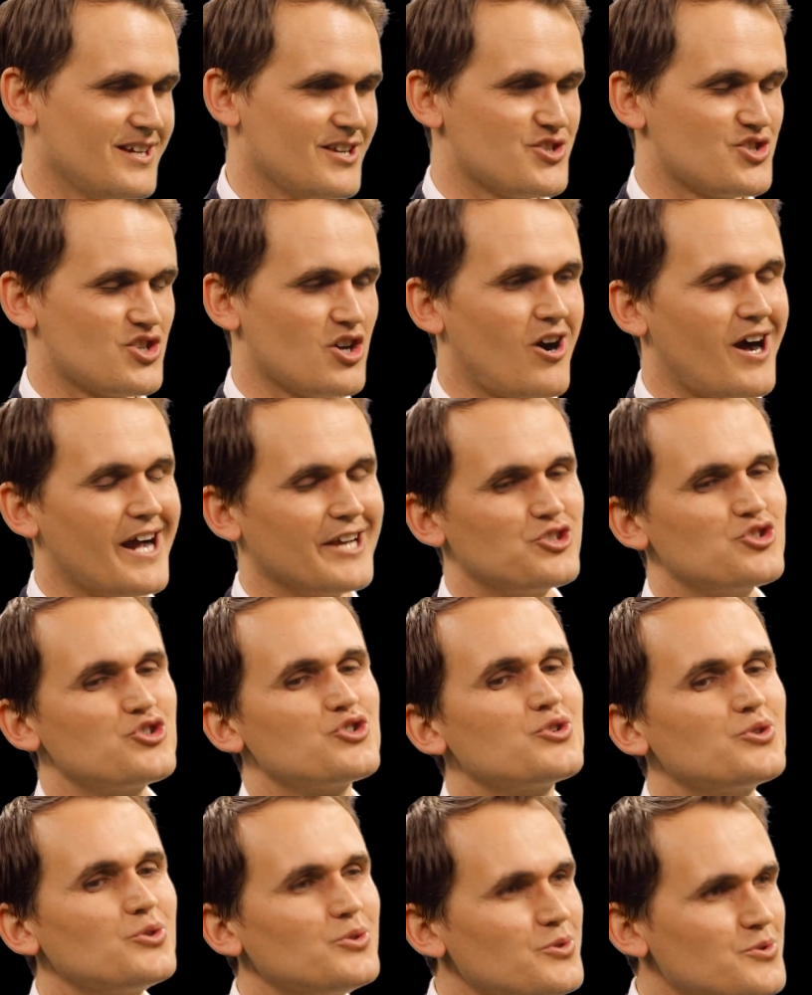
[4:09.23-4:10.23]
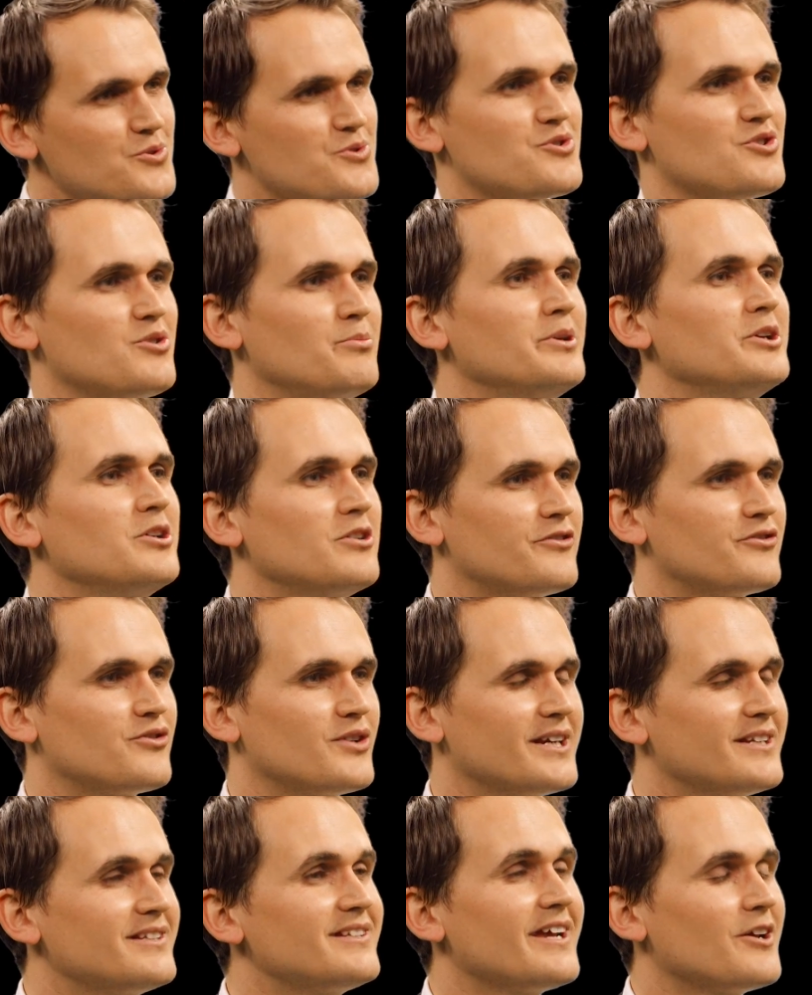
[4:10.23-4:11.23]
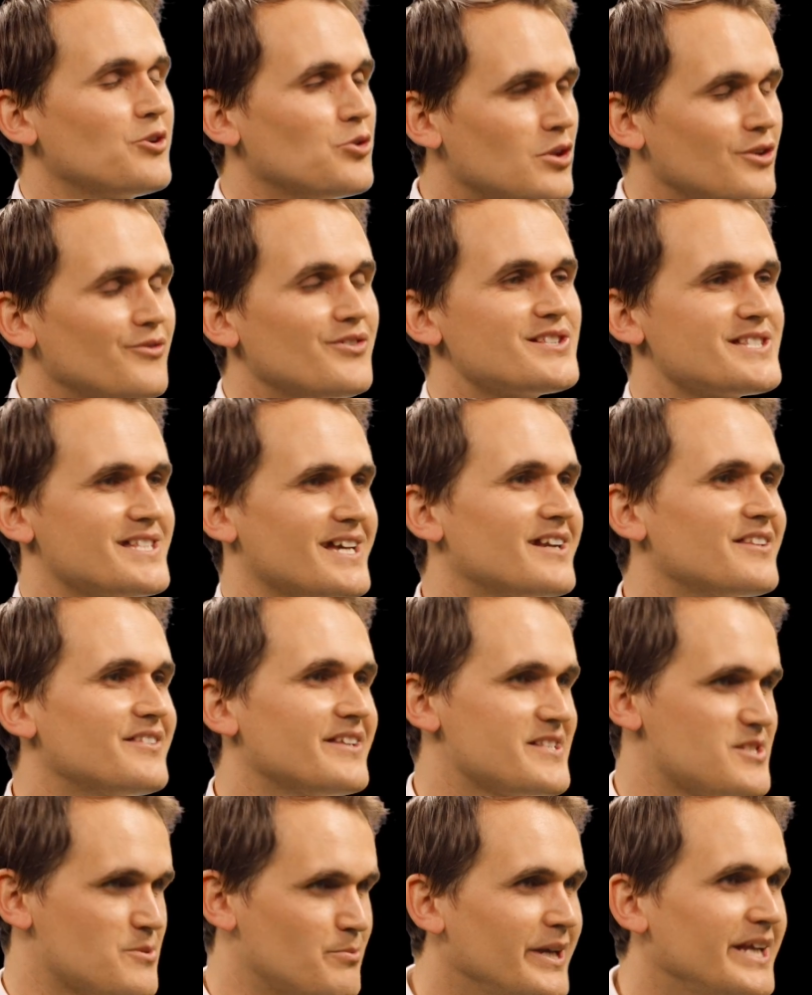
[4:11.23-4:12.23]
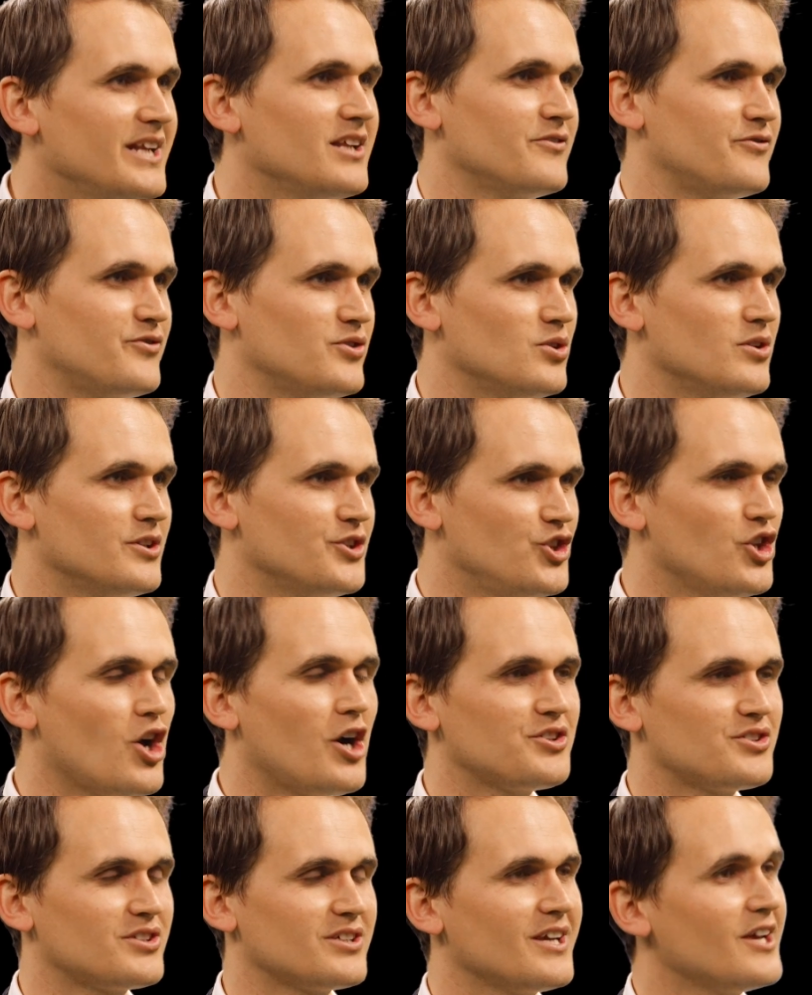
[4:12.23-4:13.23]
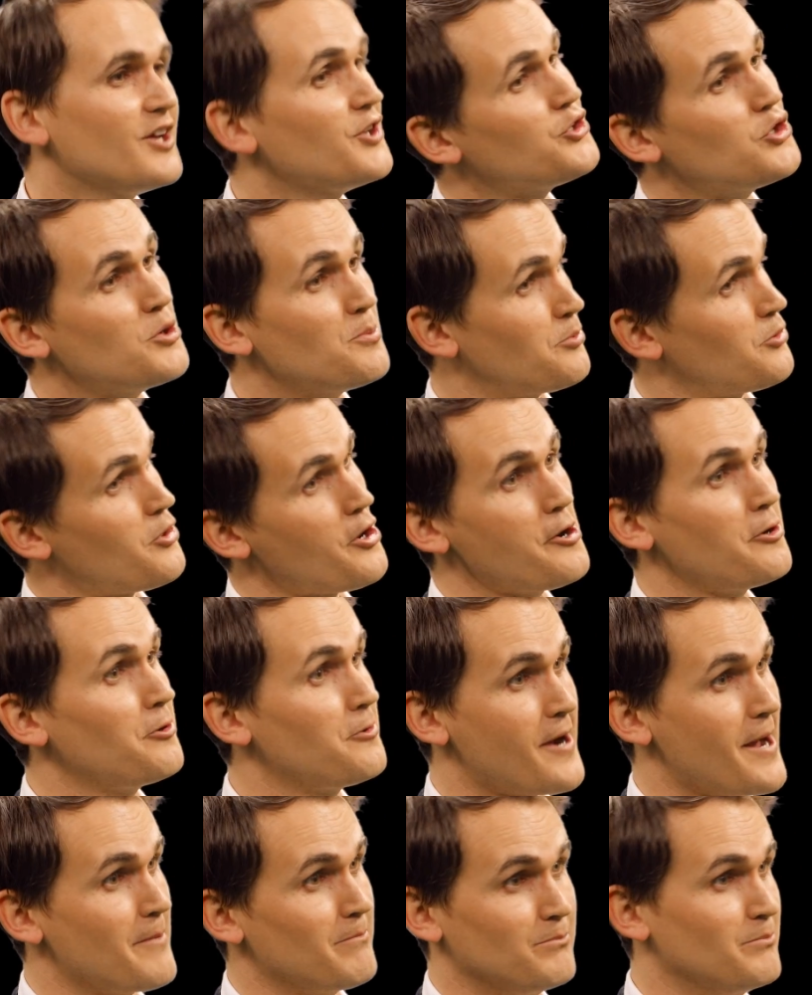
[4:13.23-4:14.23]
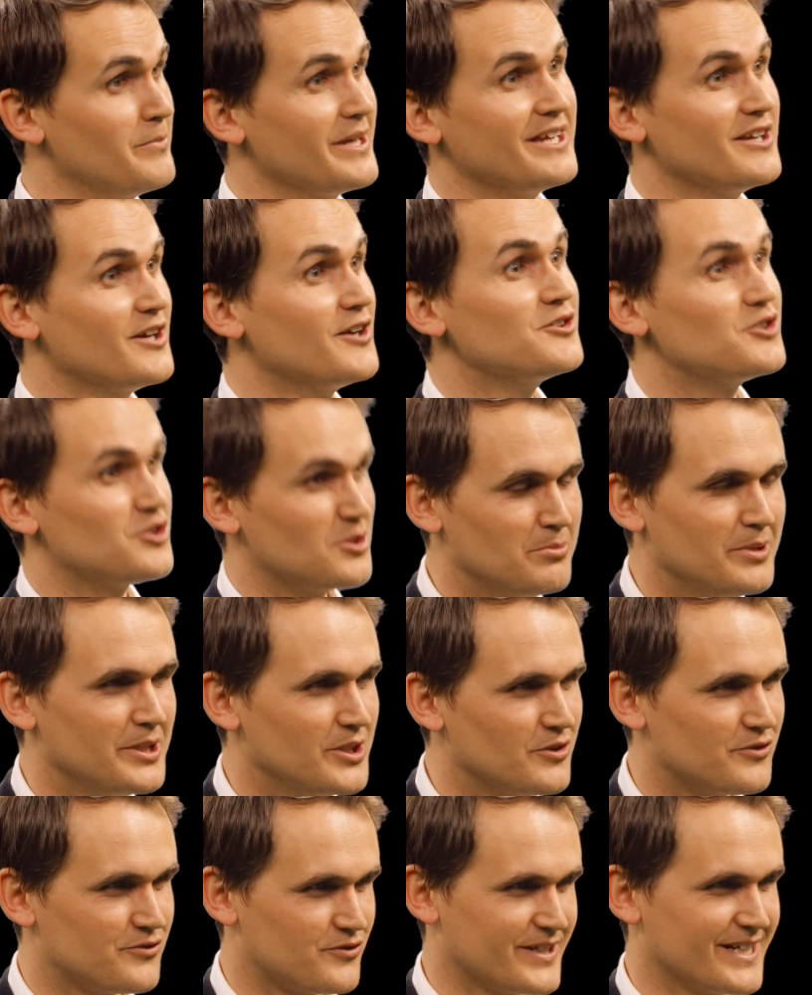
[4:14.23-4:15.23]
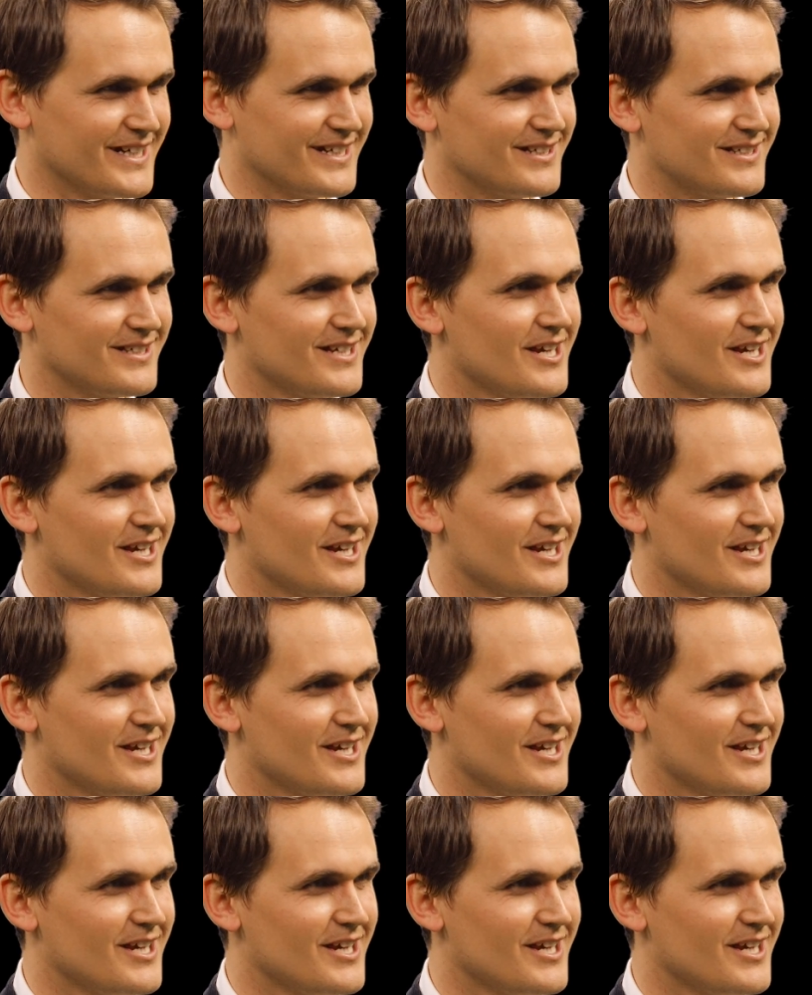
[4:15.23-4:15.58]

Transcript: So I choose to be your friend, and all of a sudden that's meaningful. Not you programmed me to be your friend.